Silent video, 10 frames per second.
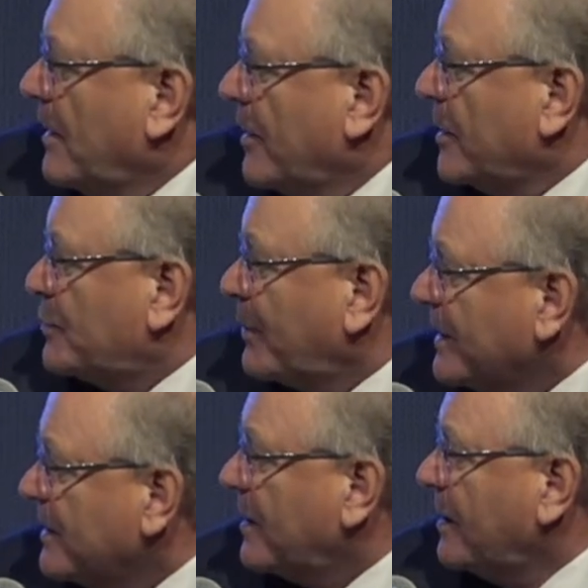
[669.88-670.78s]
And it's
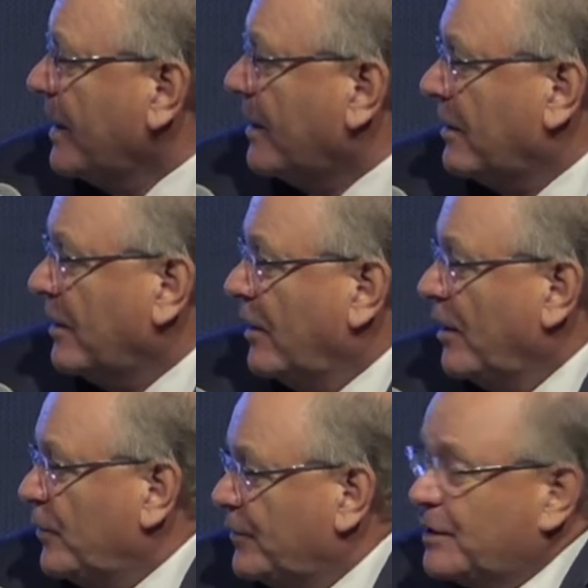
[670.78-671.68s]
pretty clear,
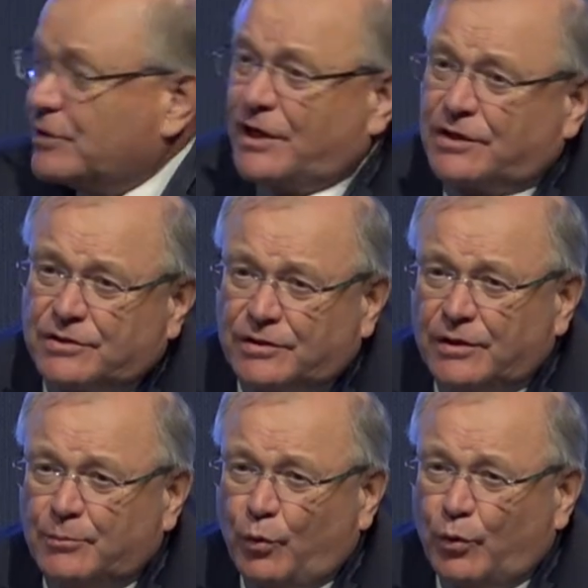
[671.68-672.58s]
and when we discussed it in
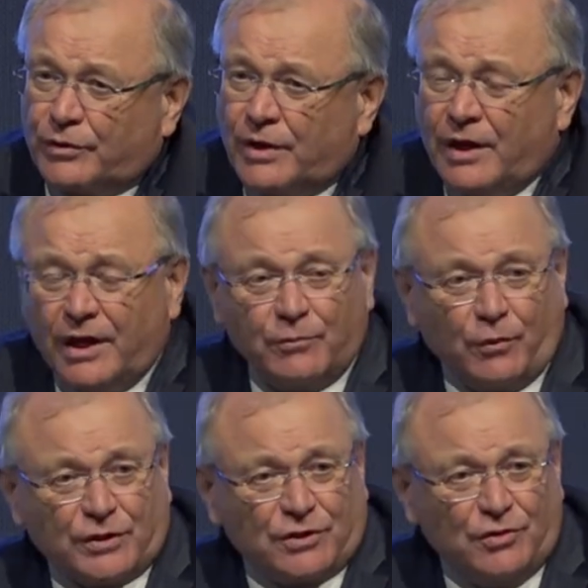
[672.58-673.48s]
the board, it
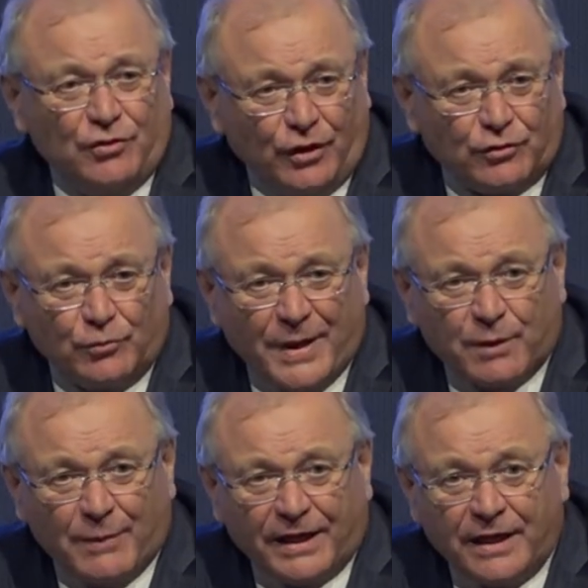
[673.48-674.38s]
was not to make
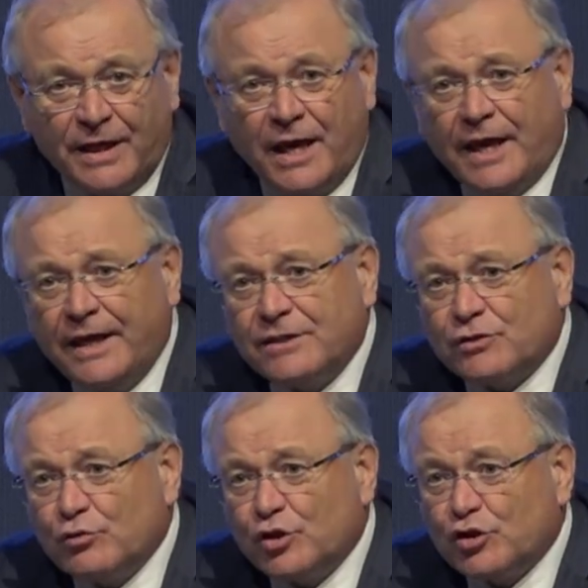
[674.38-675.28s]
money, it's
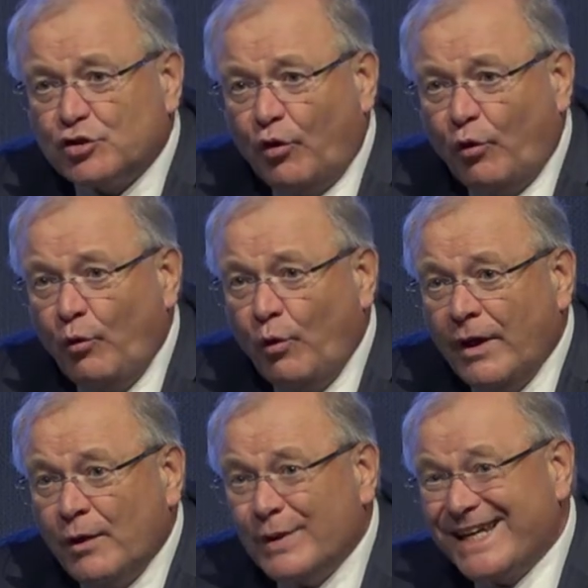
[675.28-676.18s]
to show
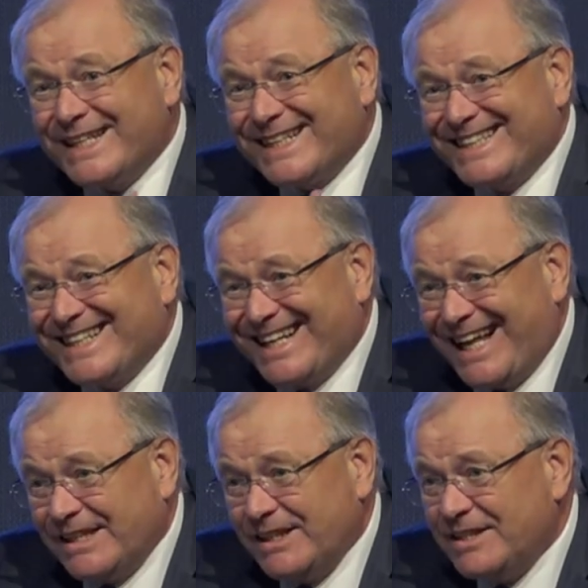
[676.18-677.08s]
we get
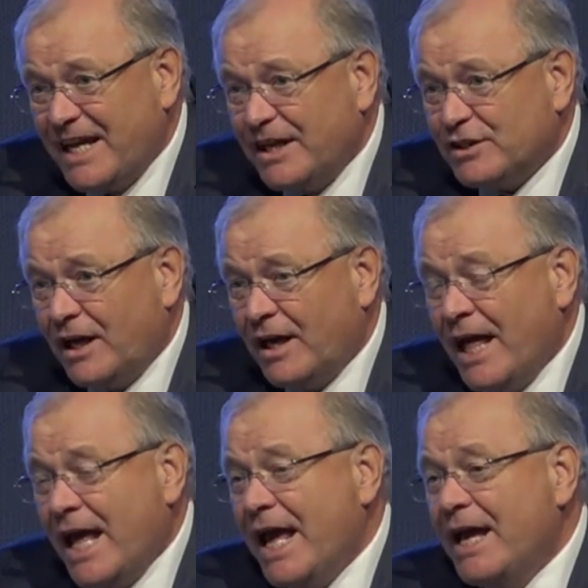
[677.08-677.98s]
client data,
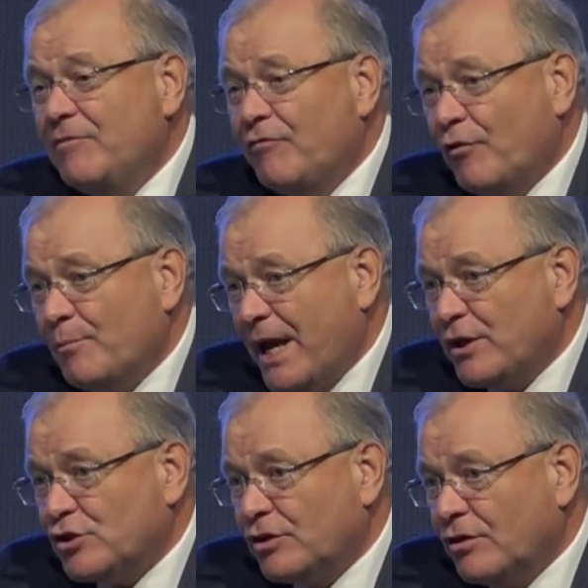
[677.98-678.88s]

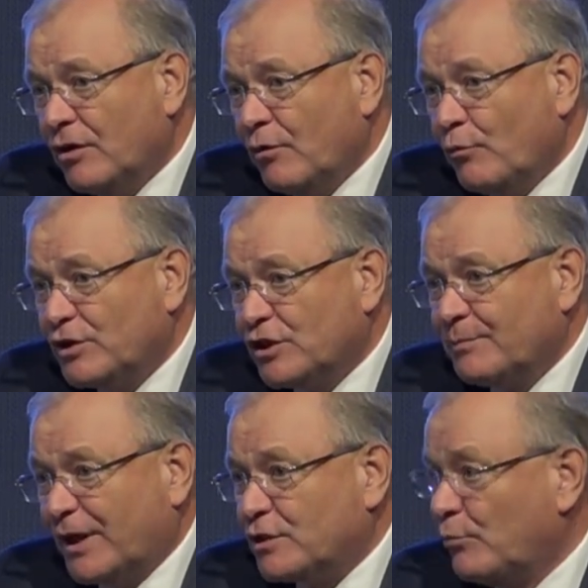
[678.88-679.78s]
information, which is
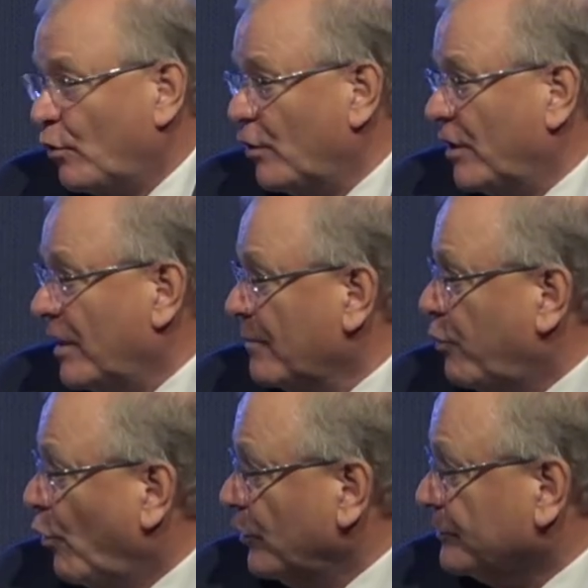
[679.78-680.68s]
much more
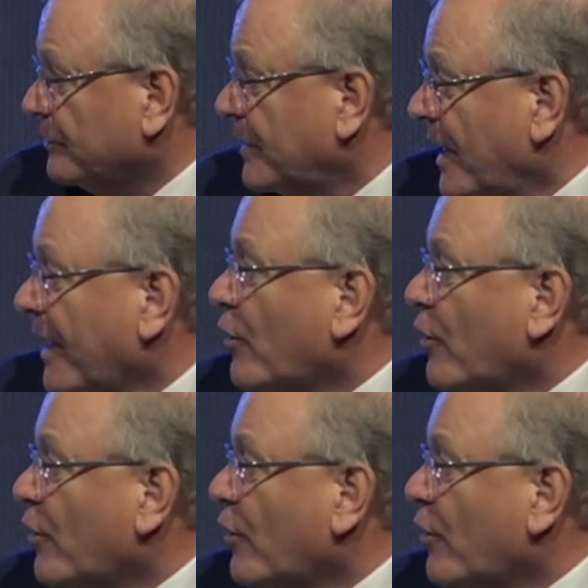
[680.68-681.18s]
important, and